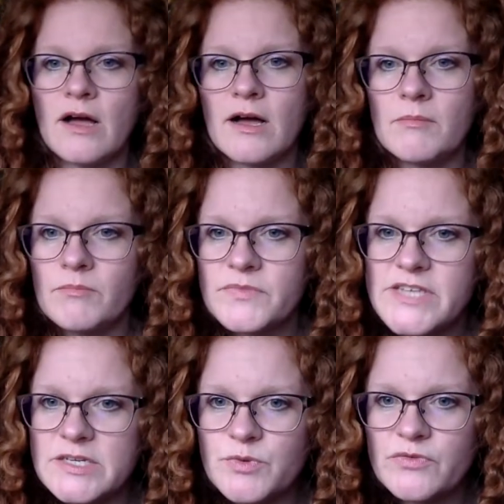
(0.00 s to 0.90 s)
Um,
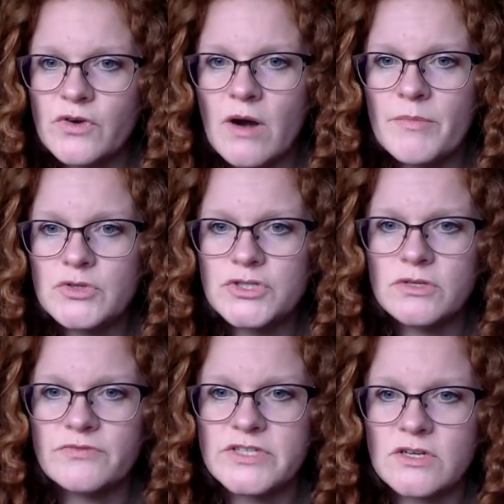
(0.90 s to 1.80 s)
desperate for
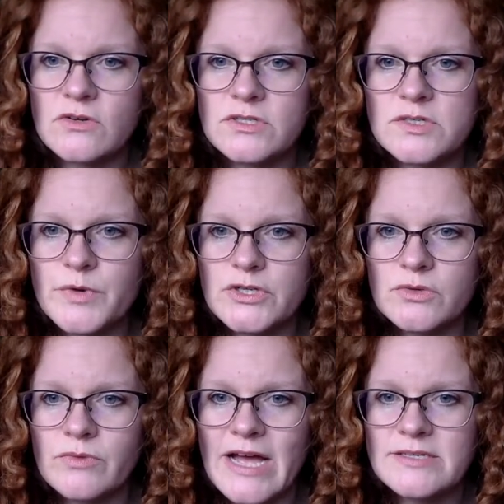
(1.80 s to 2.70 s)
emotional, physical,
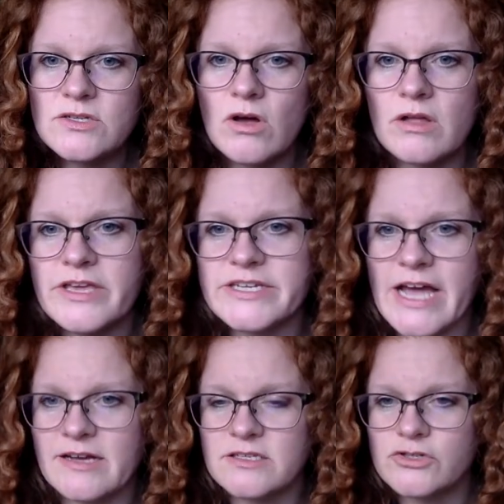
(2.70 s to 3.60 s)
spiritual rest, all the
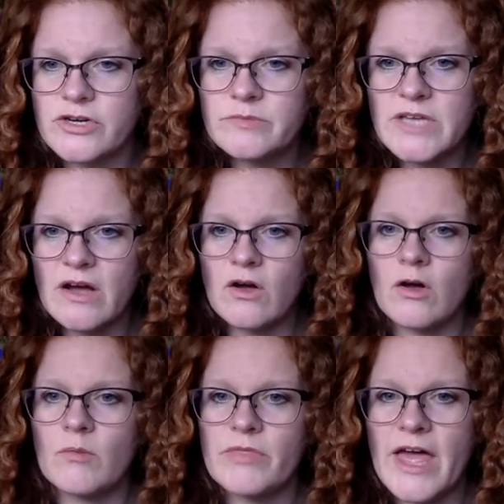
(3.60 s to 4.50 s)
attacks and dreams at
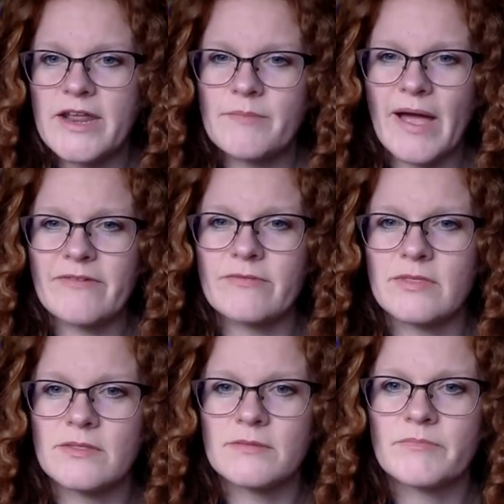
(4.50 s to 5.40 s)
home, then in my,
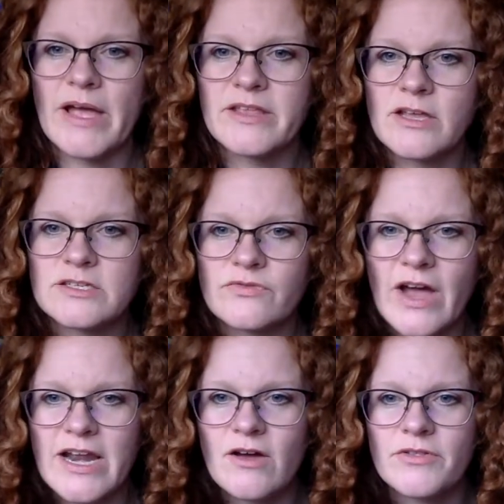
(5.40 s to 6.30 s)
my in-laws
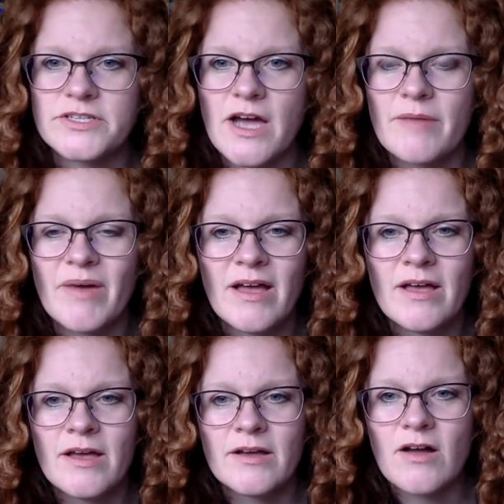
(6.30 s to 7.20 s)
fighting all the time,
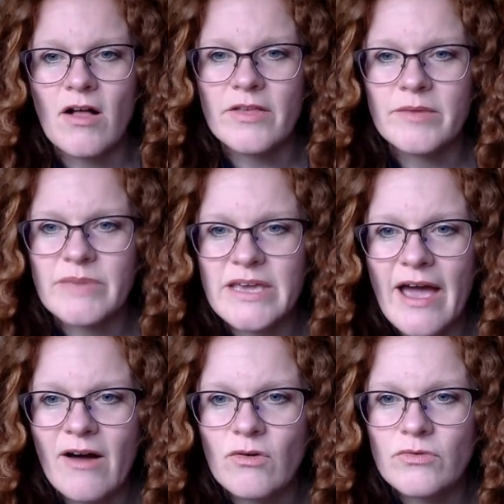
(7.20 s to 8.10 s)
calling me
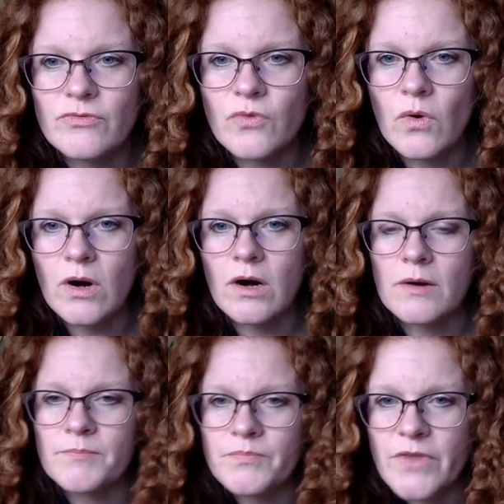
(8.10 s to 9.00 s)
out
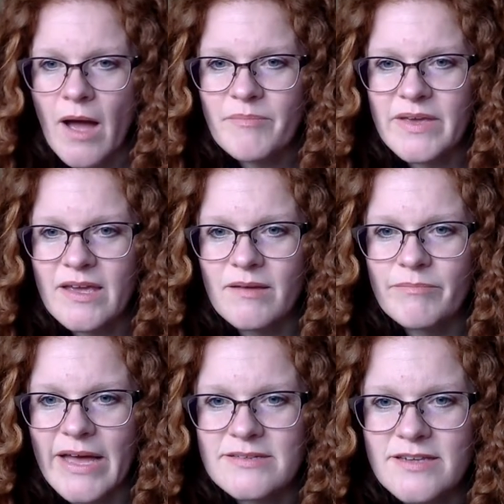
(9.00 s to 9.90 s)
for not being
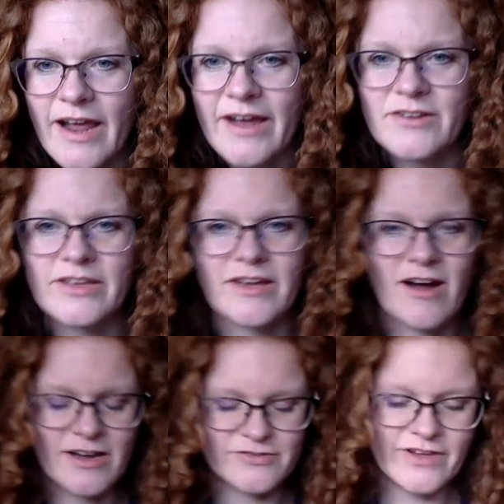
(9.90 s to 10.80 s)
best at handling,
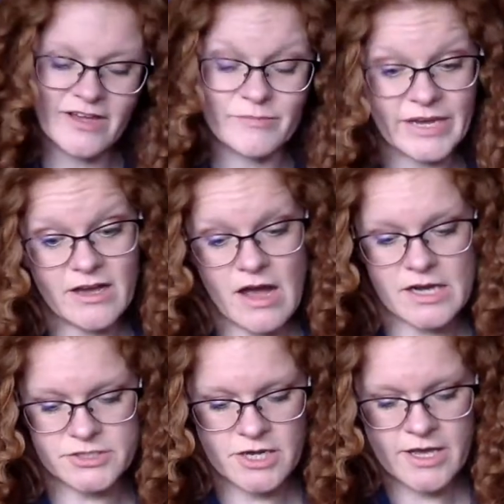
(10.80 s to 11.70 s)
gosh, oh my
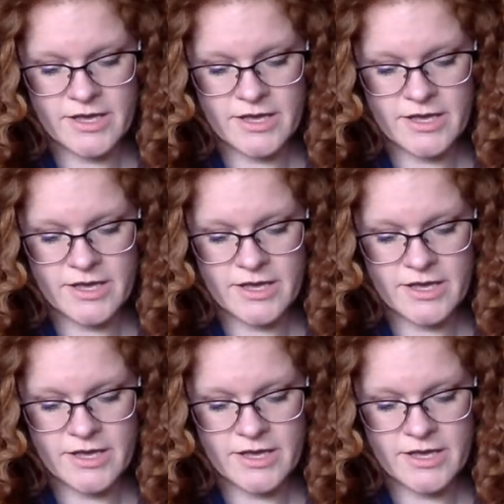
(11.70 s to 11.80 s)
gosh.